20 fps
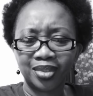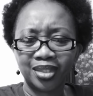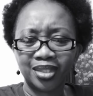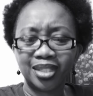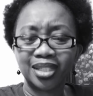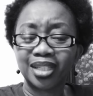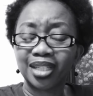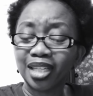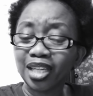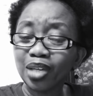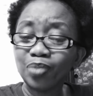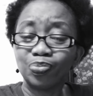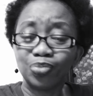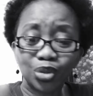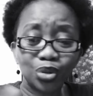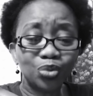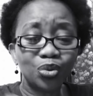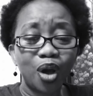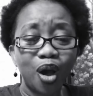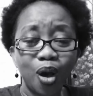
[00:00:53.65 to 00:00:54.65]
to keep
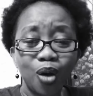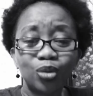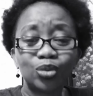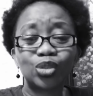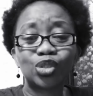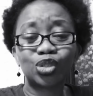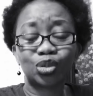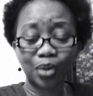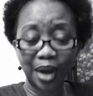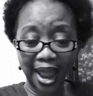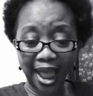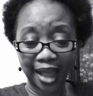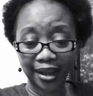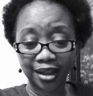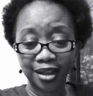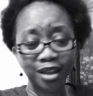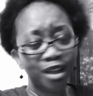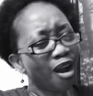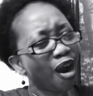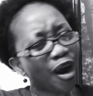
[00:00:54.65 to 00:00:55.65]
you on track?
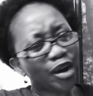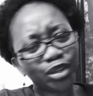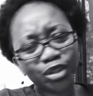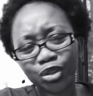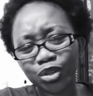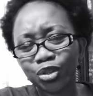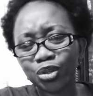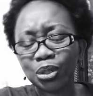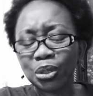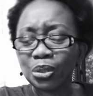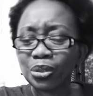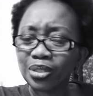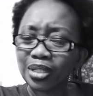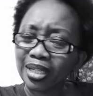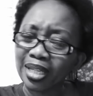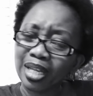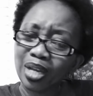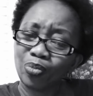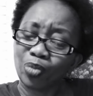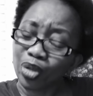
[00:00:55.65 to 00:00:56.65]
Are you using
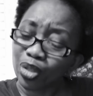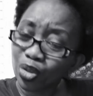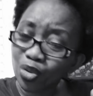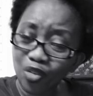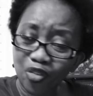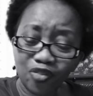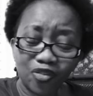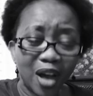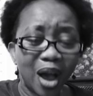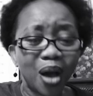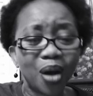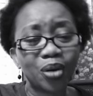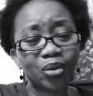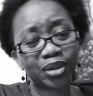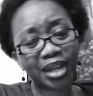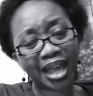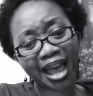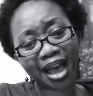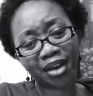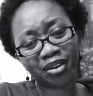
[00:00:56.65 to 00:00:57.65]
Him when you fall
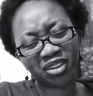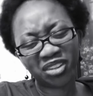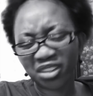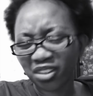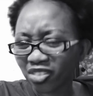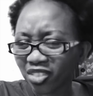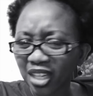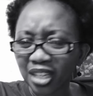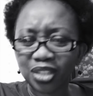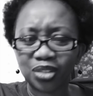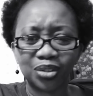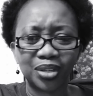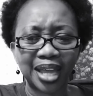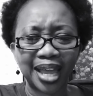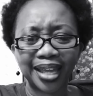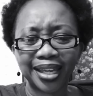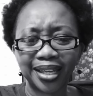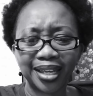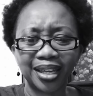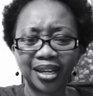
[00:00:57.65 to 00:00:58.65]
down and you think you
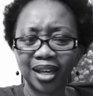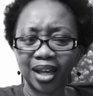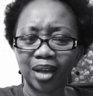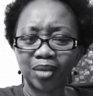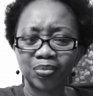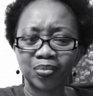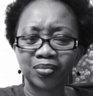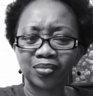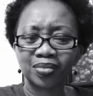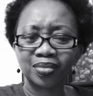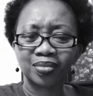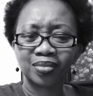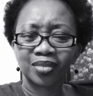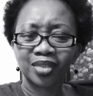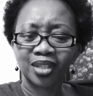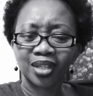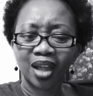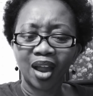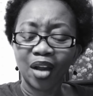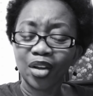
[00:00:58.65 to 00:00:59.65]
can't get up?
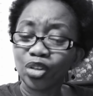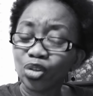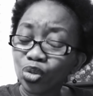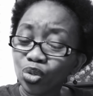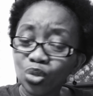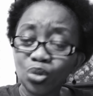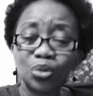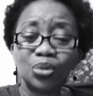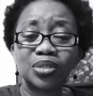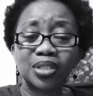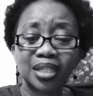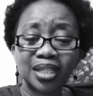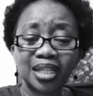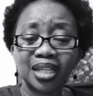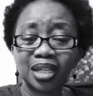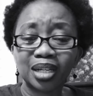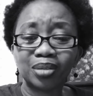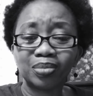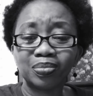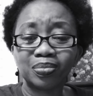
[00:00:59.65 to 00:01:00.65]
Are you using
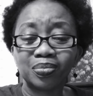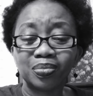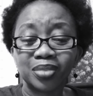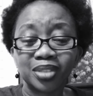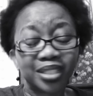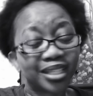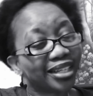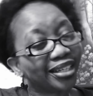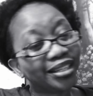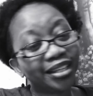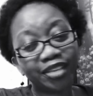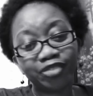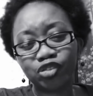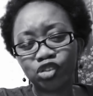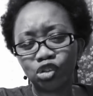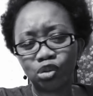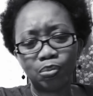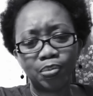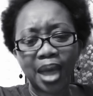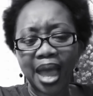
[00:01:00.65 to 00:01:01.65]
Him to
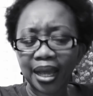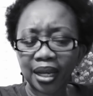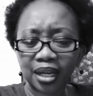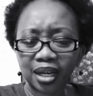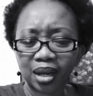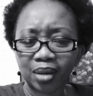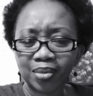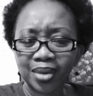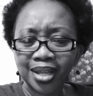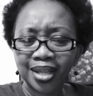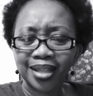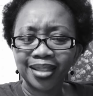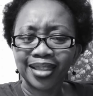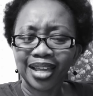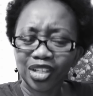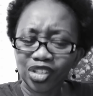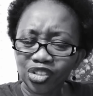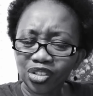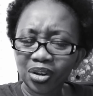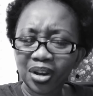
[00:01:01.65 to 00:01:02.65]
lift you back up?
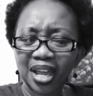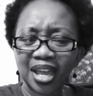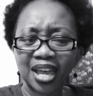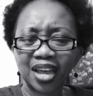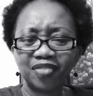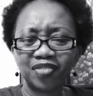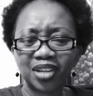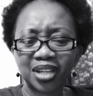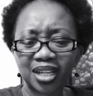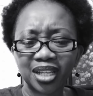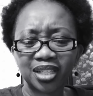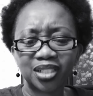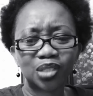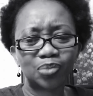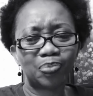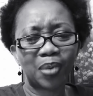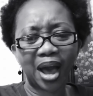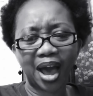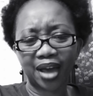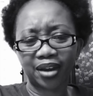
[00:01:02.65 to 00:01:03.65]
That's your heavenly
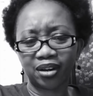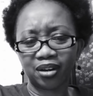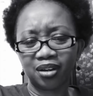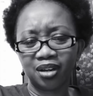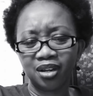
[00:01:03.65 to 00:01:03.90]
spotter,